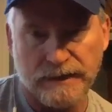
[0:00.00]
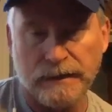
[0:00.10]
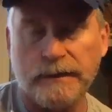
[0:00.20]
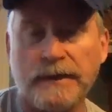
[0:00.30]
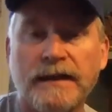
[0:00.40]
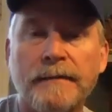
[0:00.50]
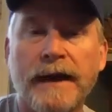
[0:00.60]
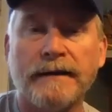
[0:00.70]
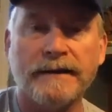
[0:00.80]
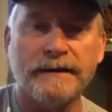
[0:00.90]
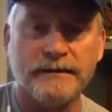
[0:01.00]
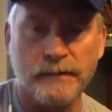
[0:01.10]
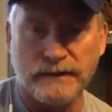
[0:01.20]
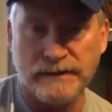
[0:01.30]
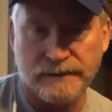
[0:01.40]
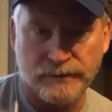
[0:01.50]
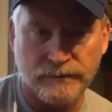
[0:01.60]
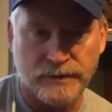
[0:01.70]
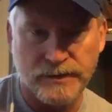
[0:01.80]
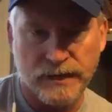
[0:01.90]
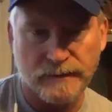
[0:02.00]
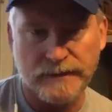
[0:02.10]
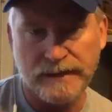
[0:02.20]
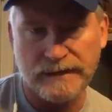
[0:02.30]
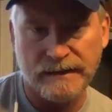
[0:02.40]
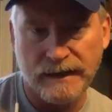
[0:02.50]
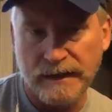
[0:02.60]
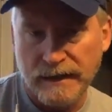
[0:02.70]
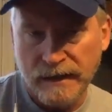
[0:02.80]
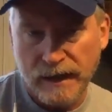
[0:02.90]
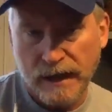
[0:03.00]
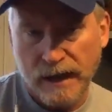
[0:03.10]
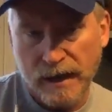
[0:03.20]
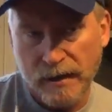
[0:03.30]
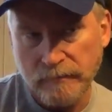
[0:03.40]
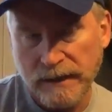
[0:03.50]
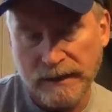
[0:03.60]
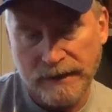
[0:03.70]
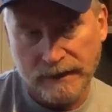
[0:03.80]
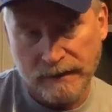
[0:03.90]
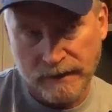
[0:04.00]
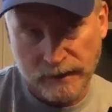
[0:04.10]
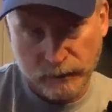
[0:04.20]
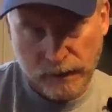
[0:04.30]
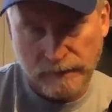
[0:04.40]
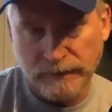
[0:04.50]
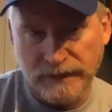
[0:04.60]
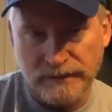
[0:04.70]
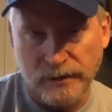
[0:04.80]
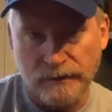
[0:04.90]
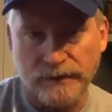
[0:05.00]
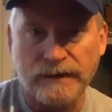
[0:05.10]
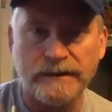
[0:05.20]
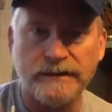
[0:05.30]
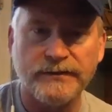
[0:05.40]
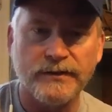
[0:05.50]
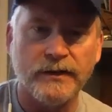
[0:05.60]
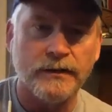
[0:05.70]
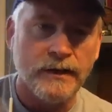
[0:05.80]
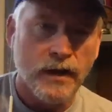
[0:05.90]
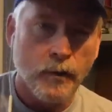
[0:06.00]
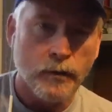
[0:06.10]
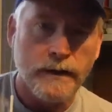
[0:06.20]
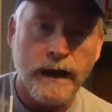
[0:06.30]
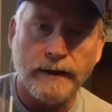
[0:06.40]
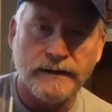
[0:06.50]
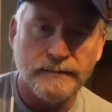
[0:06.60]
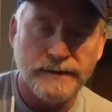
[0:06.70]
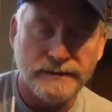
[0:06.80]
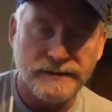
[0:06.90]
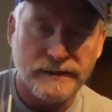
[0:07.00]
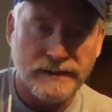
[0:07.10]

didn't think about it as much as everyone chimed in that, yeah, that collar probably is overkill. So we're not going to be using it